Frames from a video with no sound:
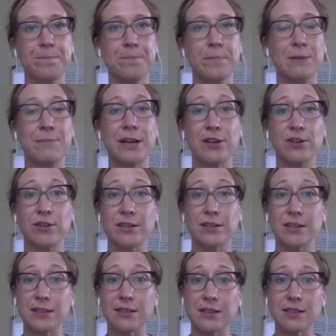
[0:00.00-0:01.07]
medical
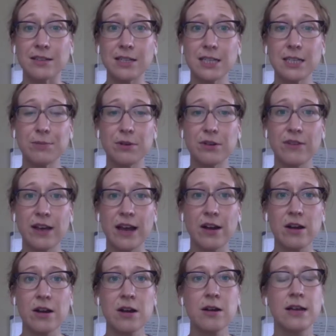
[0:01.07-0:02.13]
assistance
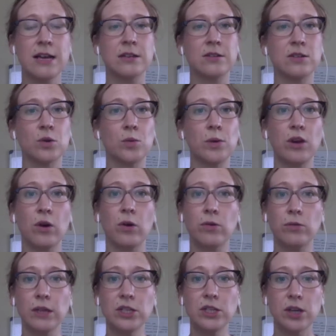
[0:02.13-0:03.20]
provider, and so we
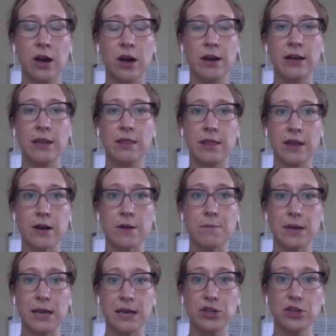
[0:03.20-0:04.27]
only target their
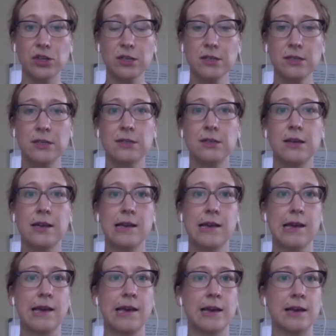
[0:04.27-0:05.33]
patients.
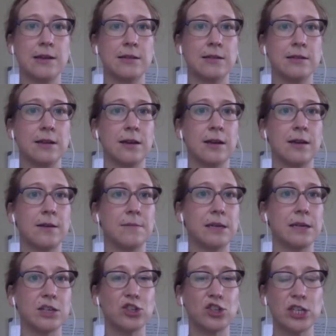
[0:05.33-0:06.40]
And in
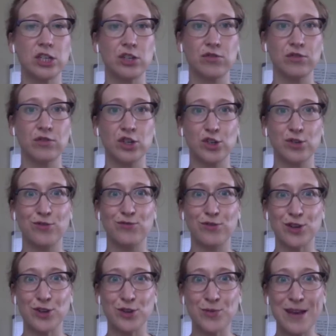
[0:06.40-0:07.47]
exchange for
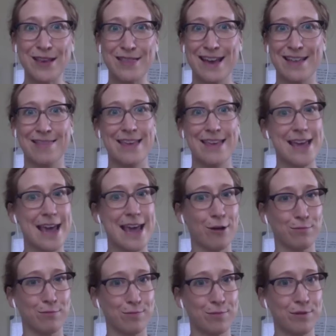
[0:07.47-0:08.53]
doing that, they
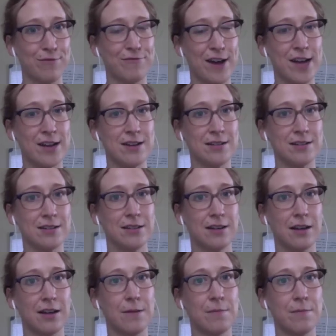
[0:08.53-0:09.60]
help fund
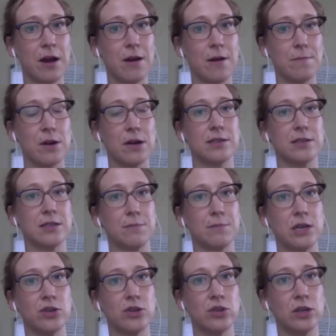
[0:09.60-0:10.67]
our
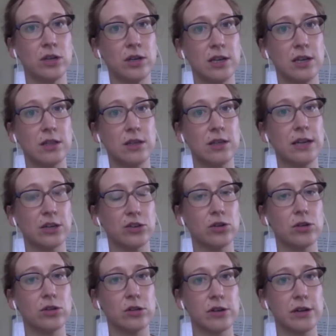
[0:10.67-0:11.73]
participation in the
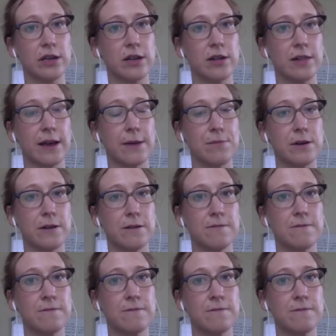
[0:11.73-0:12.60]
National Learning Collaborative.